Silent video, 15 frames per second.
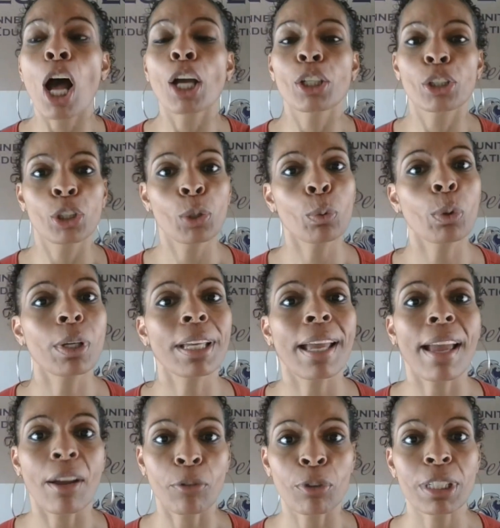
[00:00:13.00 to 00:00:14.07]
You work
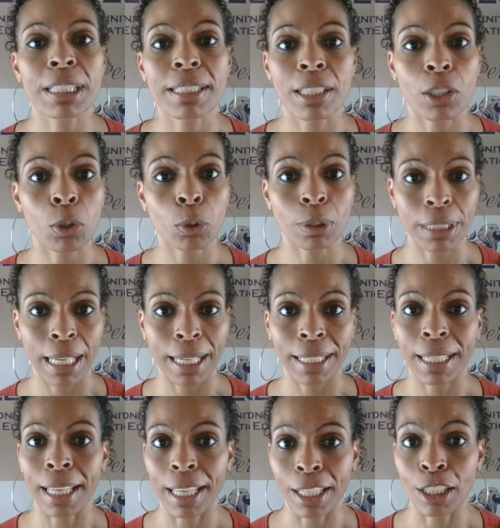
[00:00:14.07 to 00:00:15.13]
every single day
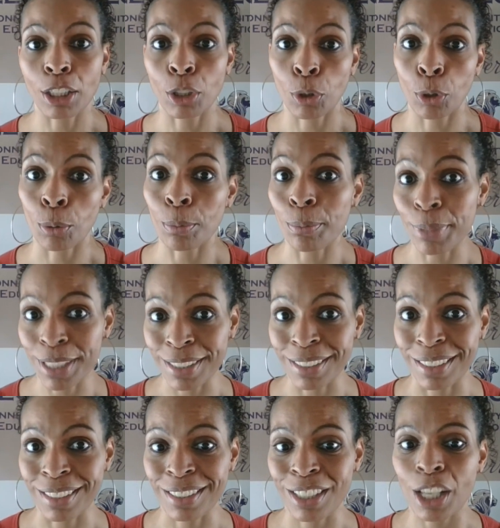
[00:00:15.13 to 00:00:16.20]
in your
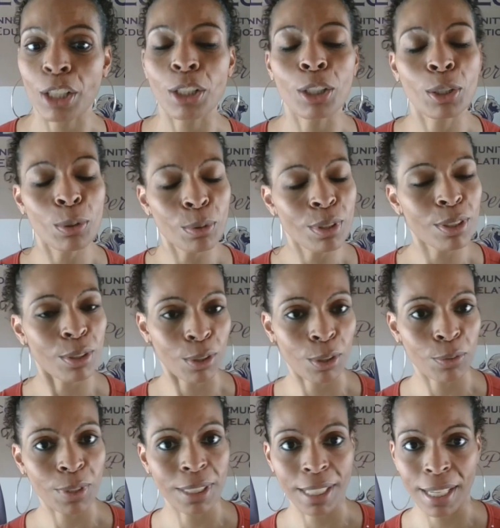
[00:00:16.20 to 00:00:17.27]
business. You deserve
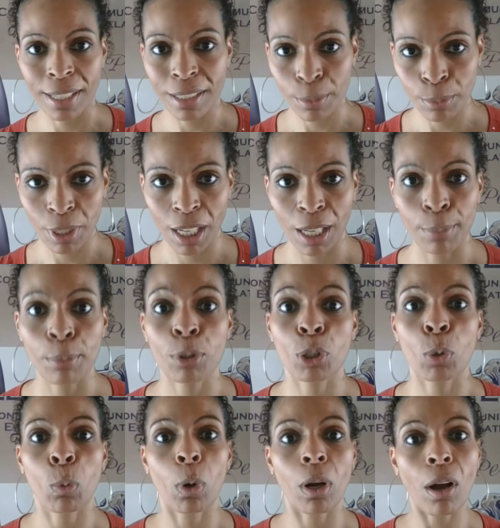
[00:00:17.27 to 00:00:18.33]
to take some time to
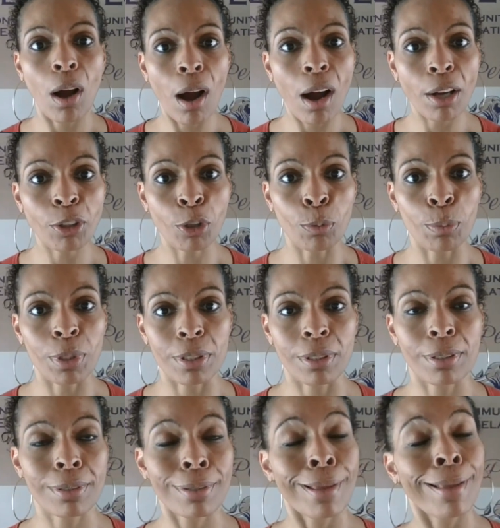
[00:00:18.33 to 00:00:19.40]
work on your
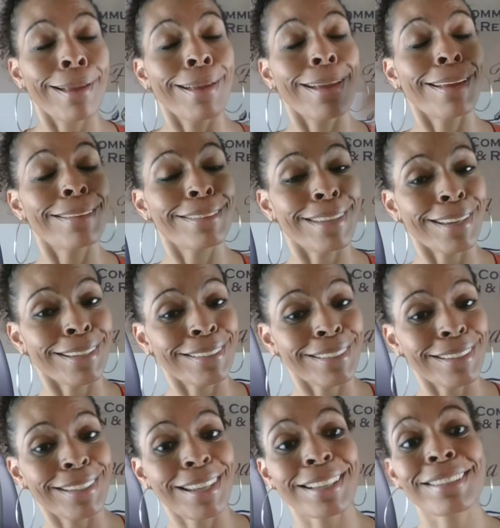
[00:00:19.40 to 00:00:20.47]
business and take it to the
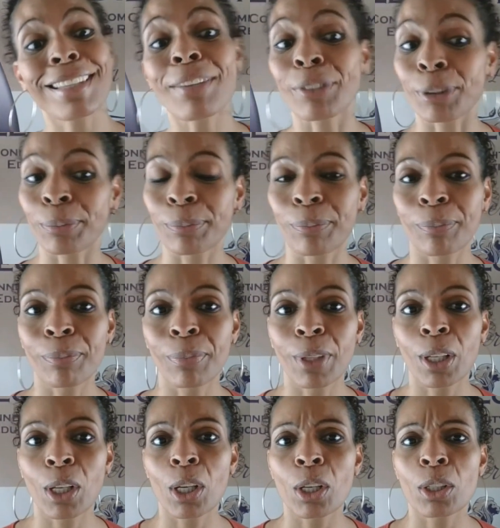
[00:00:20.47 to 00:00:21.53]
next level.
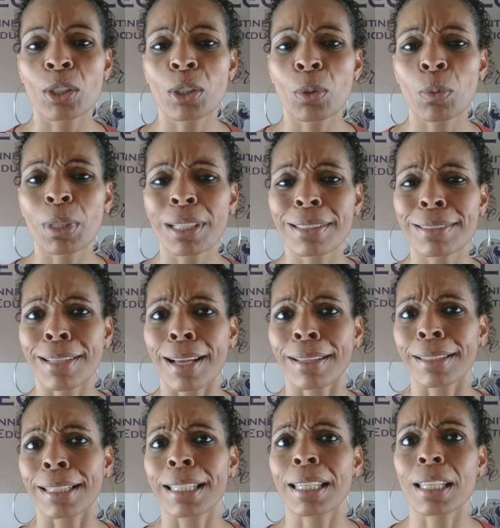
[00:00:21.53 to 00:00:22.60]
So what
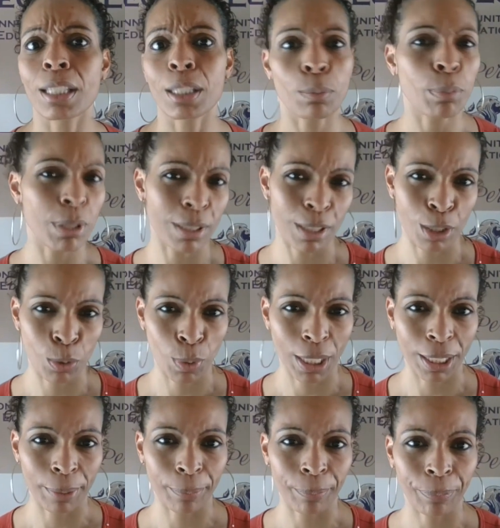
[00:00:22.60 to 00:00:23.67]
exactly is business
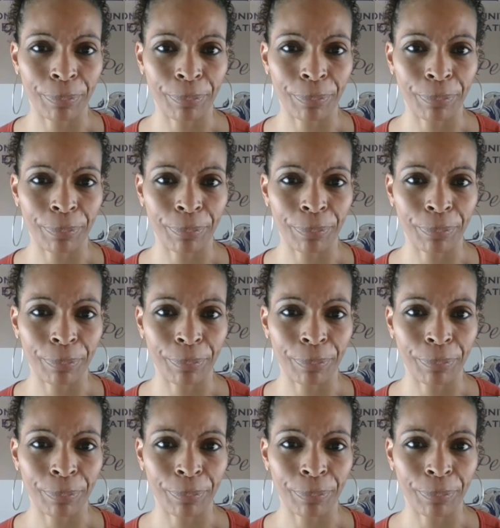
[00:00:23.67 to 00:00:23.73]
credit?